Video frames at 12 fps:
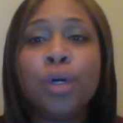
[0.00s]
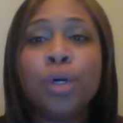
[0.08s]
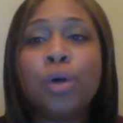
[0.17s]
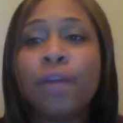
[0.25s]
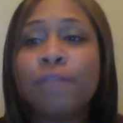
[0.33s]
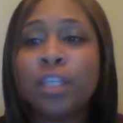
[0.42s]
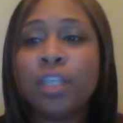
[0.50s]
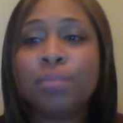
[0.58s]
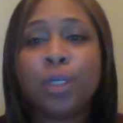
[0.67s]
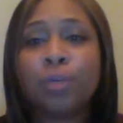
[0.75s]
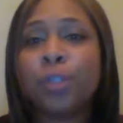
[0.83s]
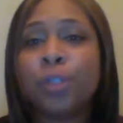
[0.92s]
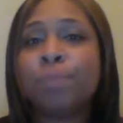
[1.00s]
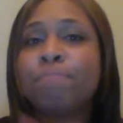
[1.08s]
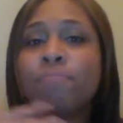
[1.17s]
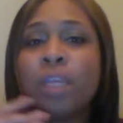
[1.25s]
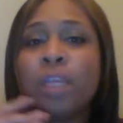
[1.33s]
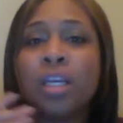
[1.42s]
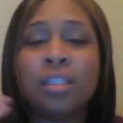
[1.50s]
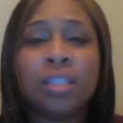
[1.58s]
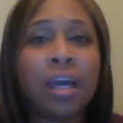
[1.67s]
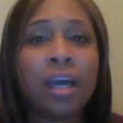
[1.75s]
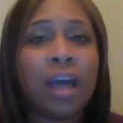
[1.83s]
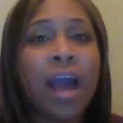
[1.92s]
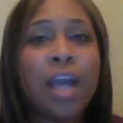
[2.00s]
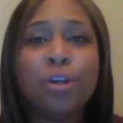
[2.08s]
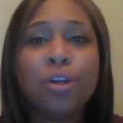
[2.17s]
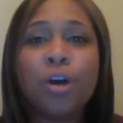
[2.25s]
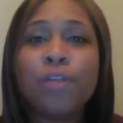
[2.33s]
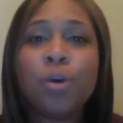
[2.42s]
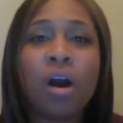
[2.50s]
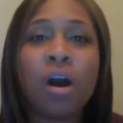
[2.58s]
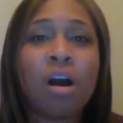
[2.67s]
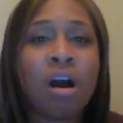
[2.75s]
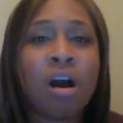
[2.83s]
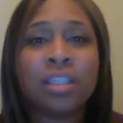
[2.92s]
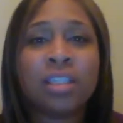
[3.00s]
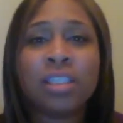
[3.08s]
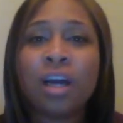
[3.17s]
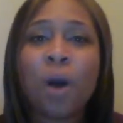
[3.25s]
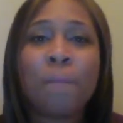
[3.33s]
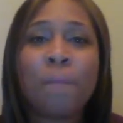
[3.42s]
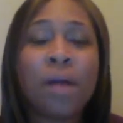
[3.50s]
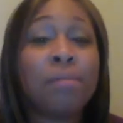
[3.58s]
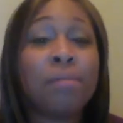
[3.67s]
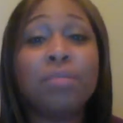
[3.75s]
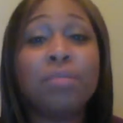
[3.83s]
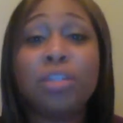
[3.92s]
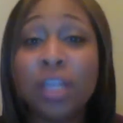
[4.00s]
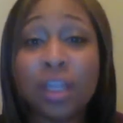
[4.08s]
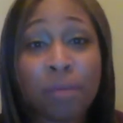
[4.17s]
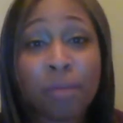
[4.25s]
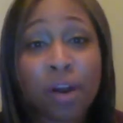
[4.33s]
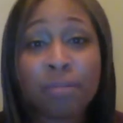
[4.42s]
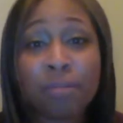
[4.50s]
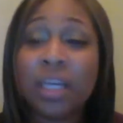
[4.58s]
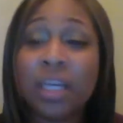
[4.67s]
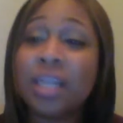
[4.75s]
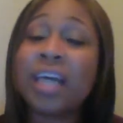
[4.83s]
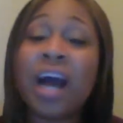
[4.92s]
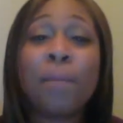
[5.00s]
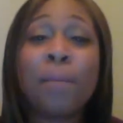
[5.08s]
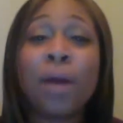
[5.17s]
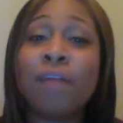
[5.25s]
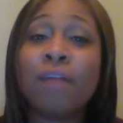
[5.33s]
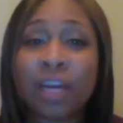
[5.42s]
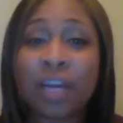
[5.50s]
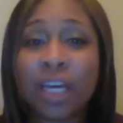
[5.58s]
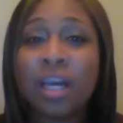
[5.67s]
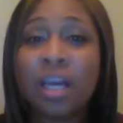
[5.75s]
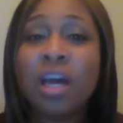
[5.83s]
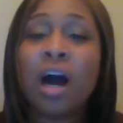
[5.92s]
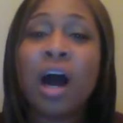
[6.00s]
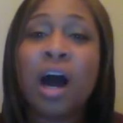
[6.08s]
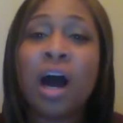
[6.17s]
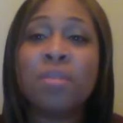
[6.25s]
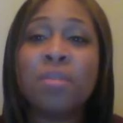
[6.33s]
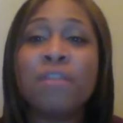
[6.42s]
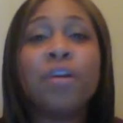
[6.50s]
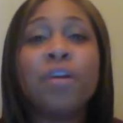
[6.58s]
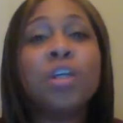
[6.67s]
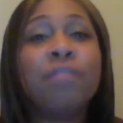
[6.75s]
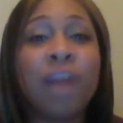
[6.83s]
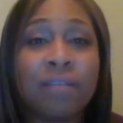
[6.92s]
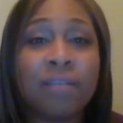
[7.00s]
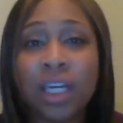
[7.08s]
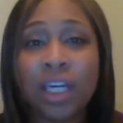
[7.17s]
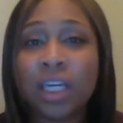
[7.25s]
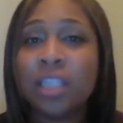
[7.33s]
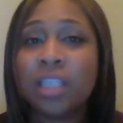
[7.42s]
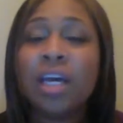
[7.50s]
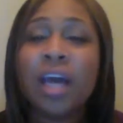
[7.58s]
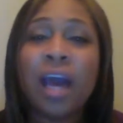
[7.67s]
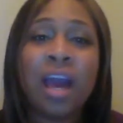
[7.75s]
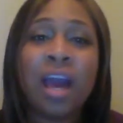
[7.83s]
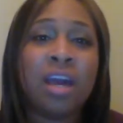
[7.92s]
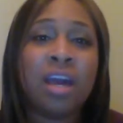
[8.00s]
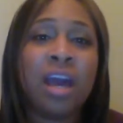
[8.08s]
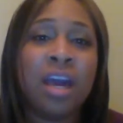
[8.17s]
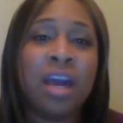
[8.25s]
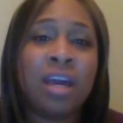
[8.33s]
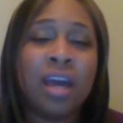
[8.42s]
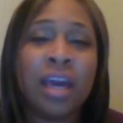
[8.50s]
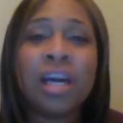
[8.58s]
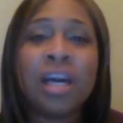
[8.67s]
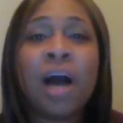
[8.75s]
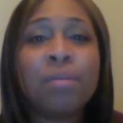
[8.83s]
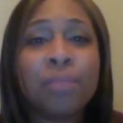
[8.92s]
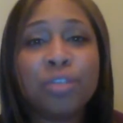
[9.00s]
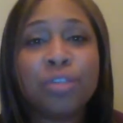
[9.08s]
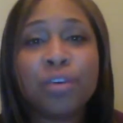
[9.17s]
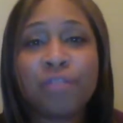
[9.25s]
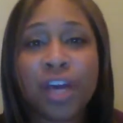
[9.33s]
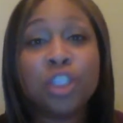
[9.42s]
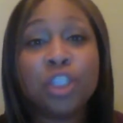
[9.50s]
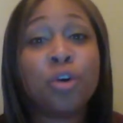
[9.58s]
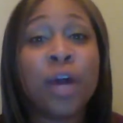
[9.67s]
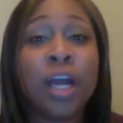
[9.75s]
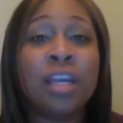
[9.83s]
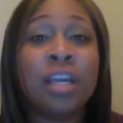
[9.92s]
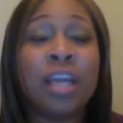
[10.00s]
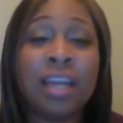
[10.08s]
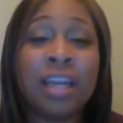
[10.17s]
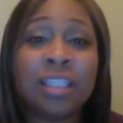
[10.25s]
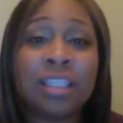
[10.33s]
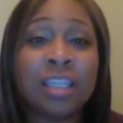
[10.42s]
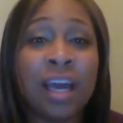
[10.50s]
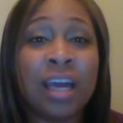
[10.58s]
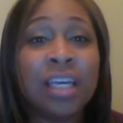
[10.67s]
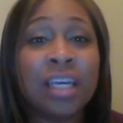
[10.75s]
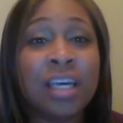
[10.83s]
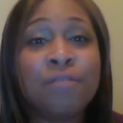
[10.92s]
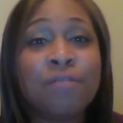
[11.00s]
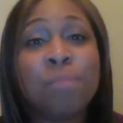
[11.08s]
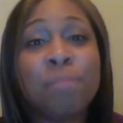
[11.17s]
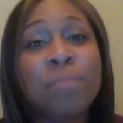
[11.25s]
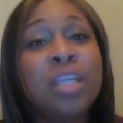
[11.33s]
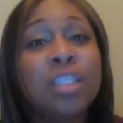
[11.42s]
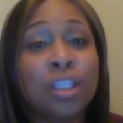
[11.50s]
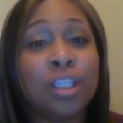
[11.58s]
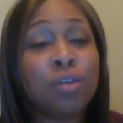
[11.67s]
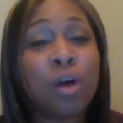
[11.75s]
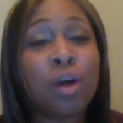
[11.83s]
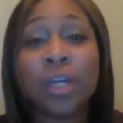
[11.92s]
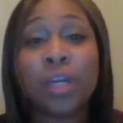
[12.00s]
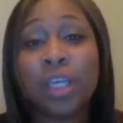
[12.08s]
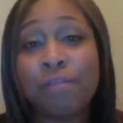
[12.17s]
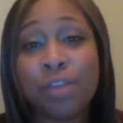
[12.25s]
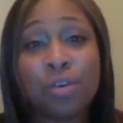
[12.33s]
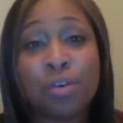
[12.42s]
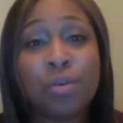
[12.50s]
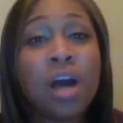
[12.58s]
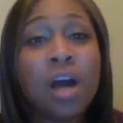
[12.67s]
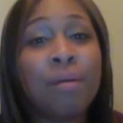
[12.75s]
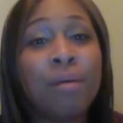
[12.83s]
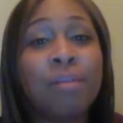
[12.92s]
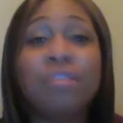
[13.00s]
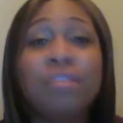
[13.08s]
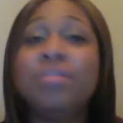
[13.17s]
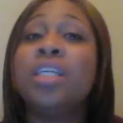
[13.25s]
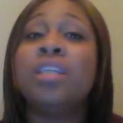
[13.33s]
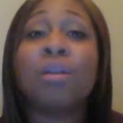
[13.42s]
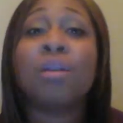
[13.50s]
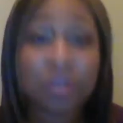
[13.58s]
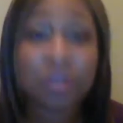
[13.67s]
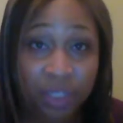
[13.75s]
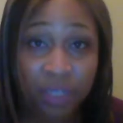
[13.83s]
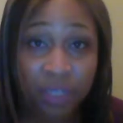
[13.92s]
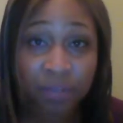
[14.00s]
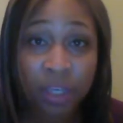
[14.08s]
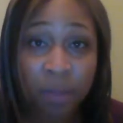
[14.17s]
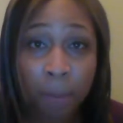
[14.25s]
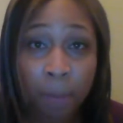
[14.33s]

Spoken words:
will go on a Facebook group, say, hey, you know, if you are a stay-at-home mom, perhaps you need a break from the kids. I'm offering the first 5 ladies a complimentary facial, and as a gift from me to you, I'm going to give you a $15 gift certificate.